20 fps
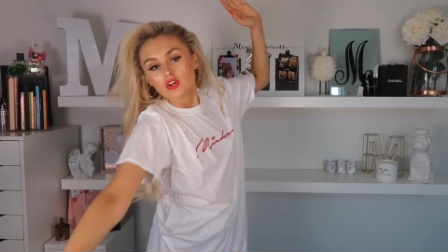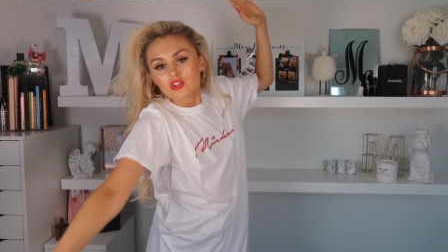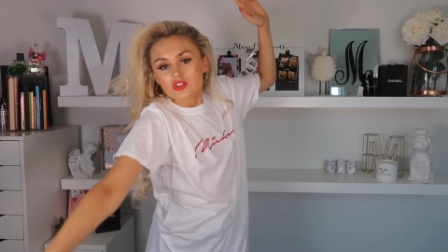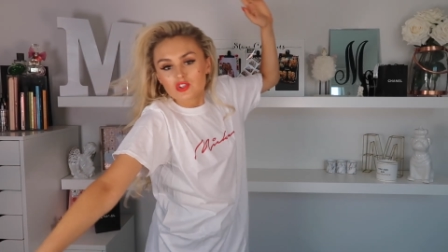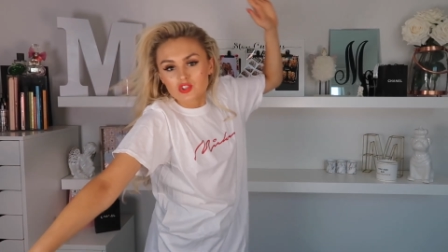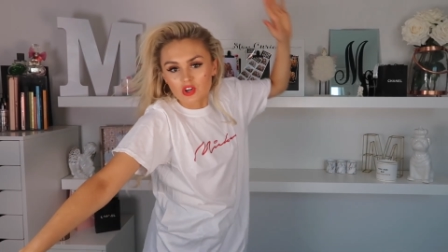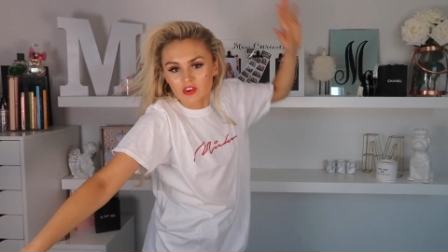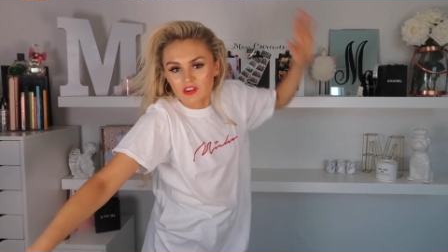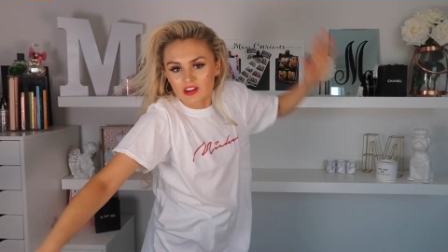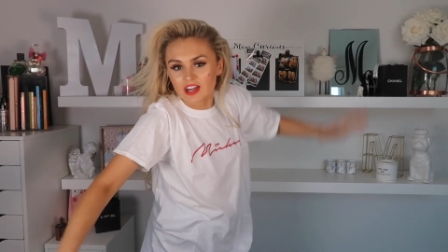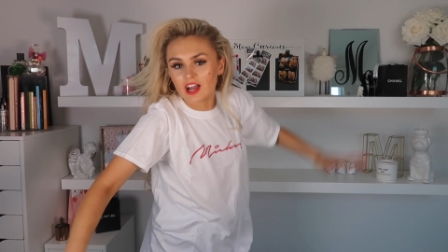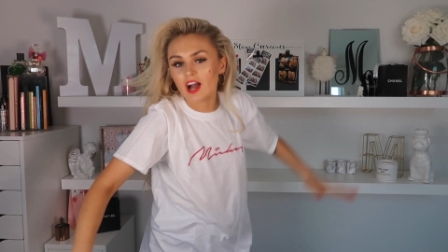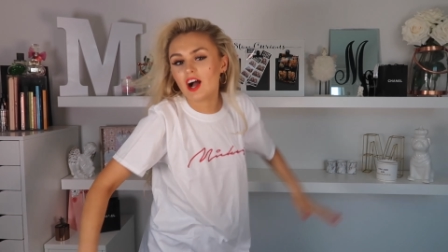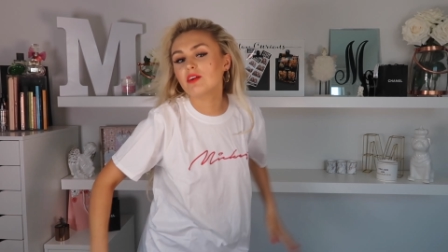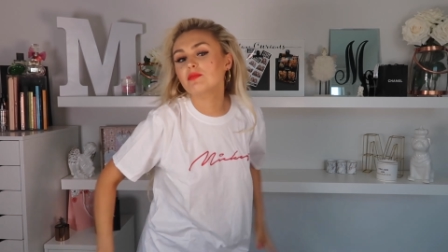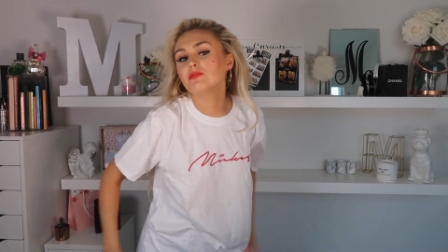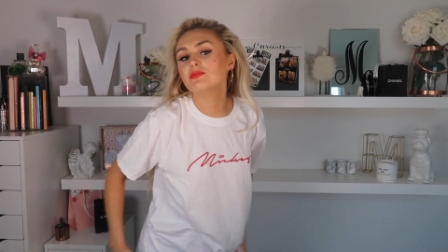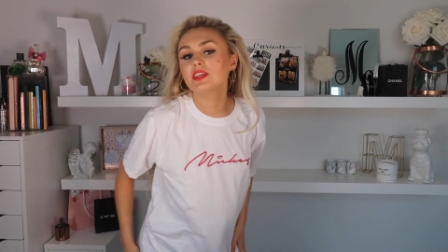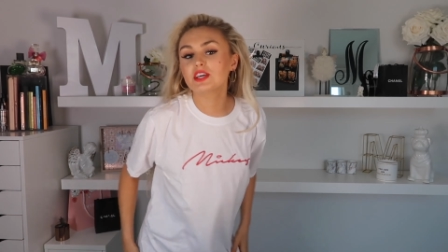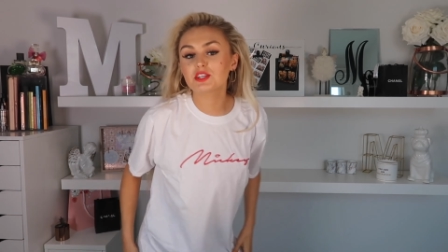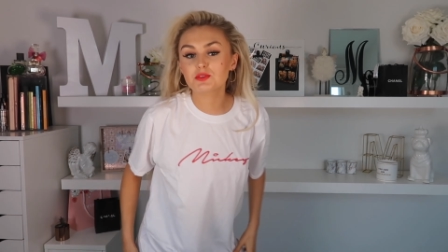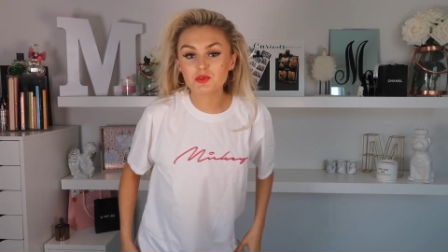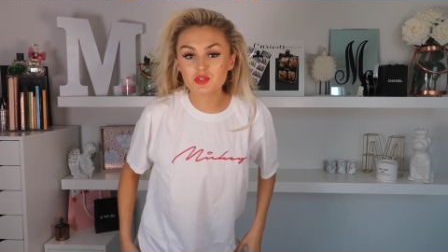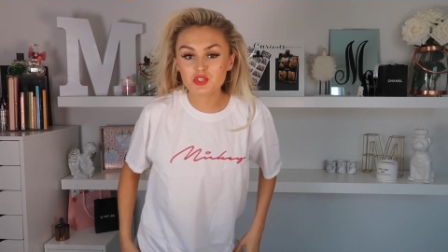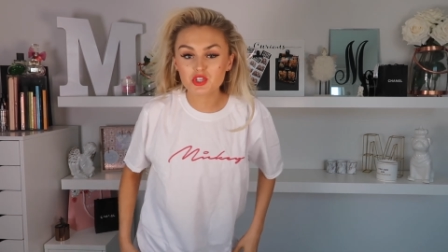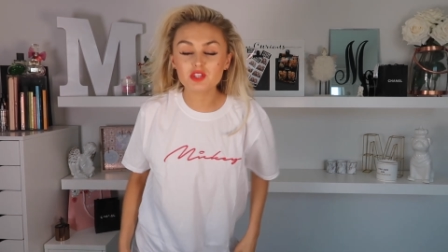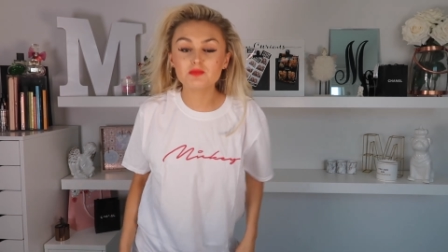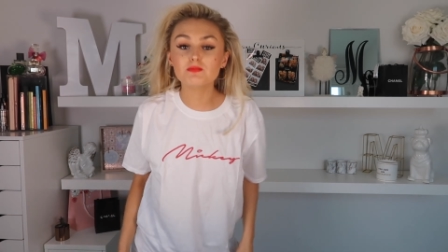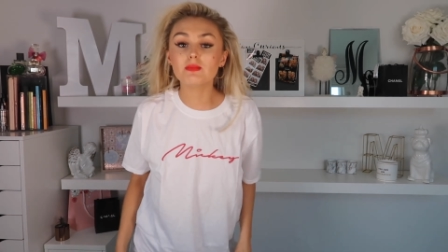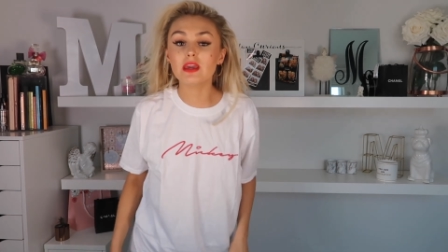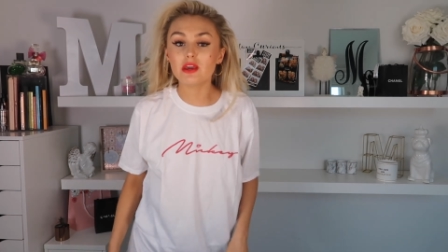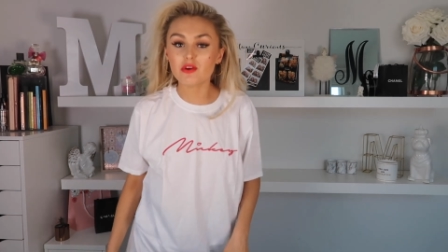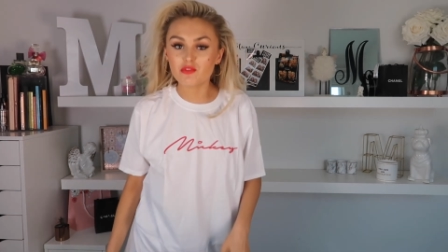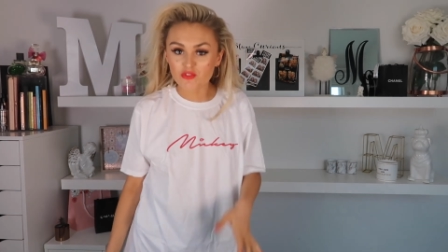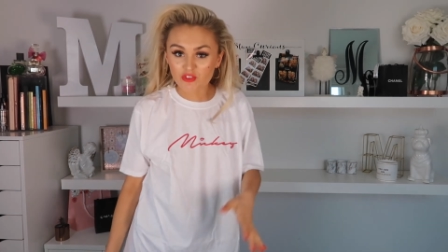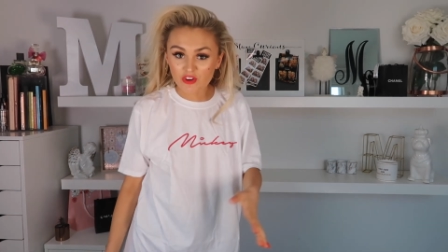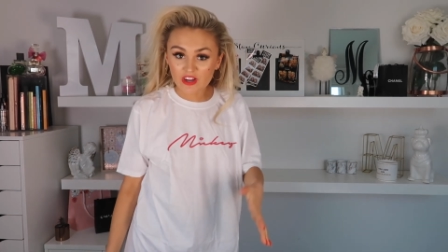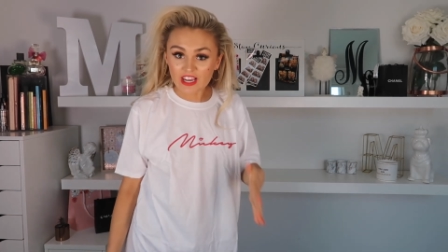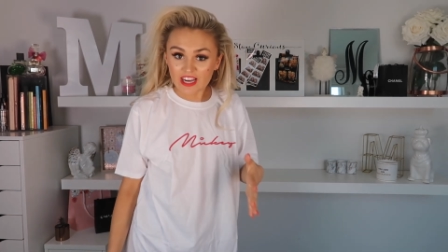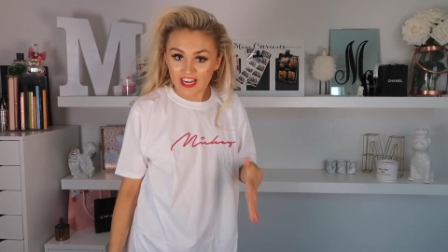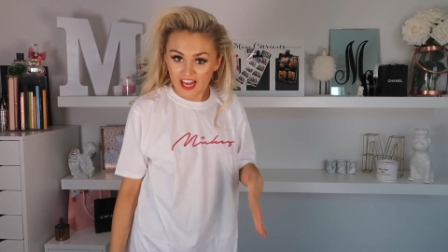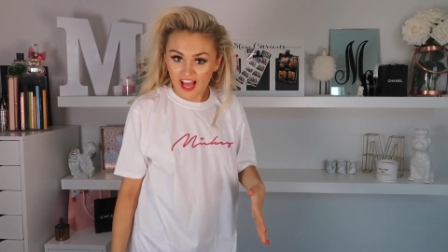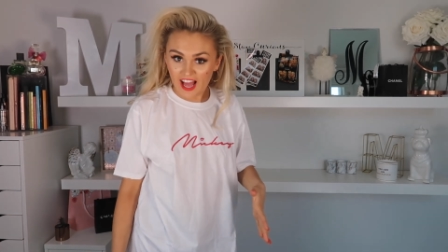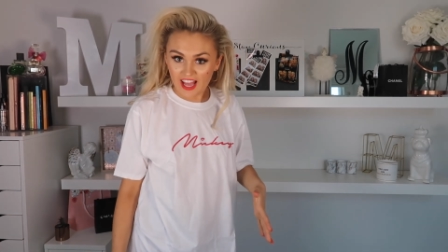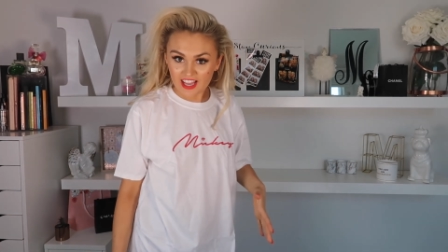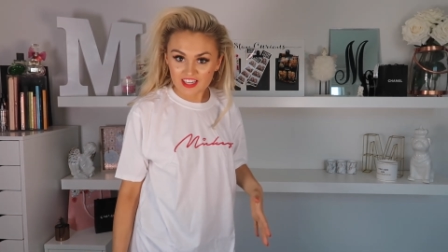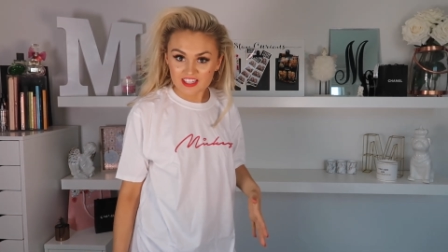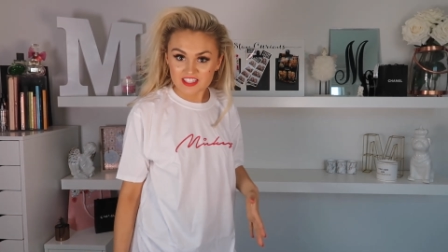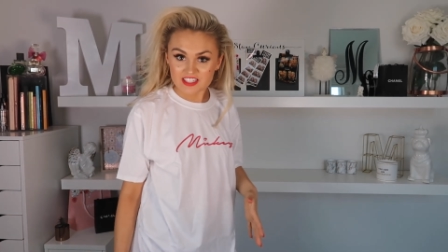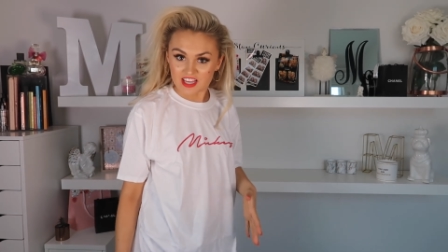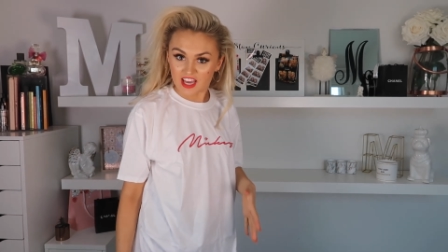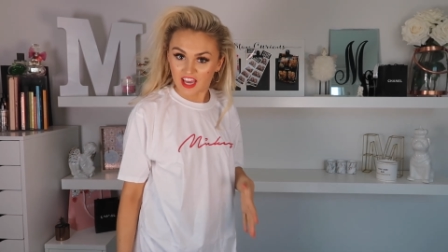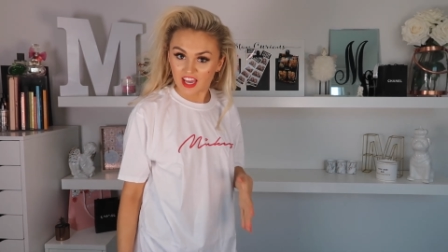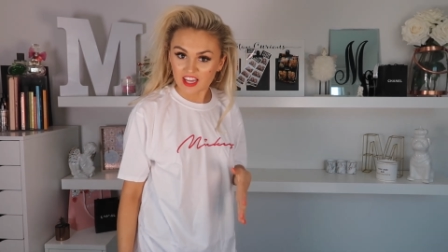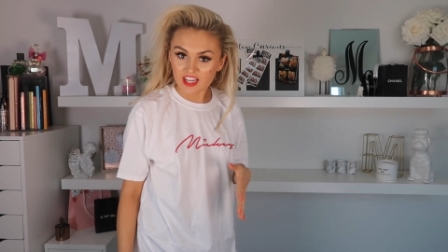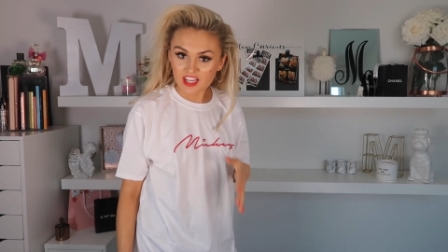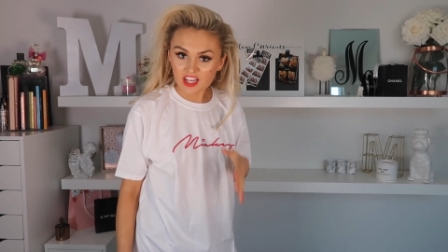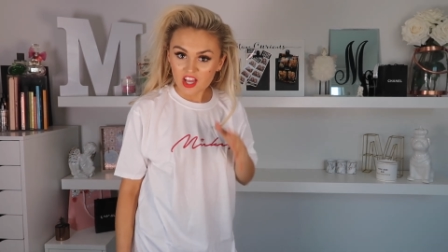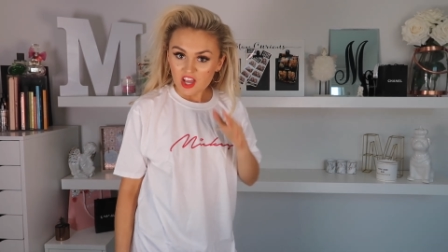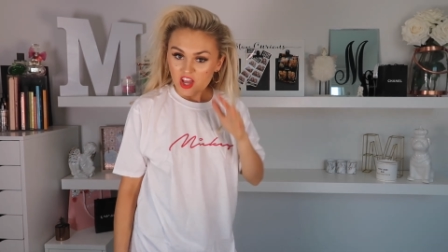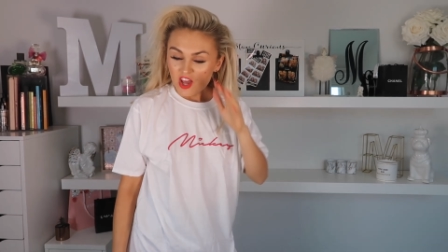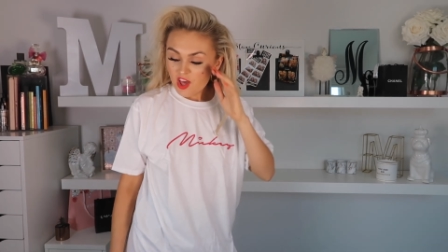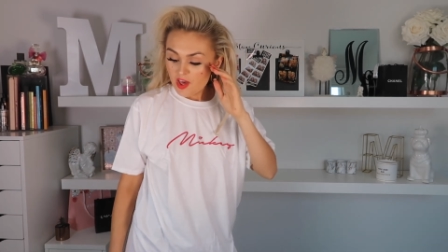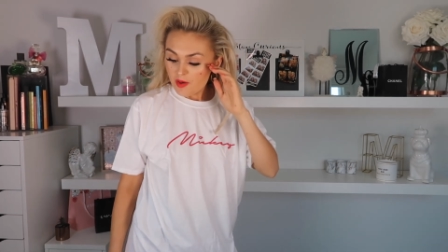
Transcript: Sorry, um, this was just me reenacting